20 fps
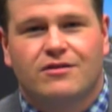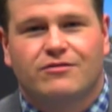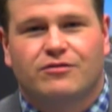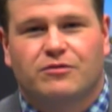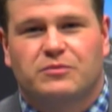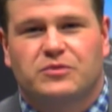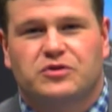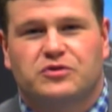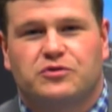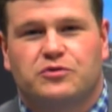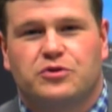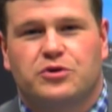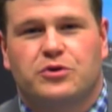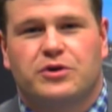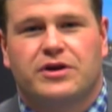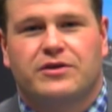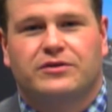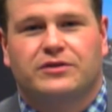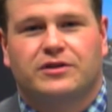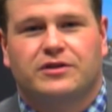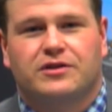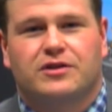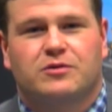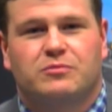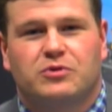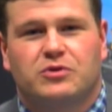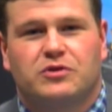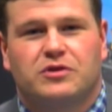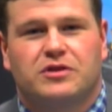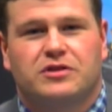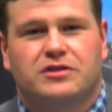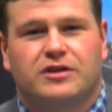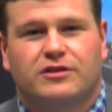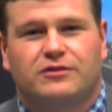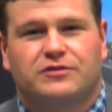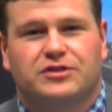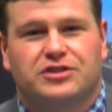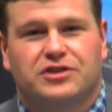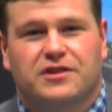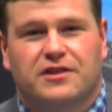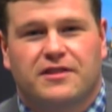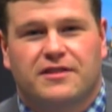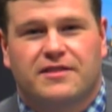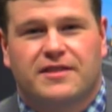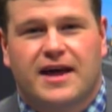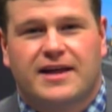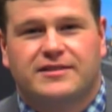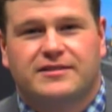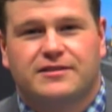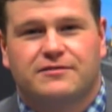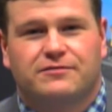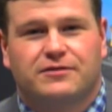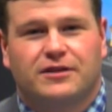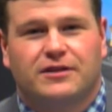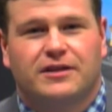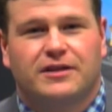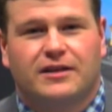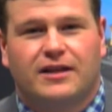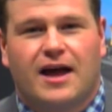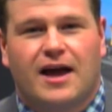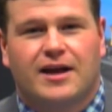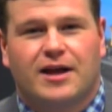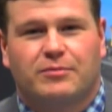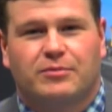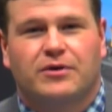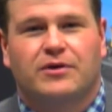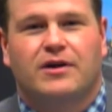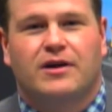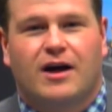from the studio here at Lynn Community Television. That's it for the Lynn Lineup.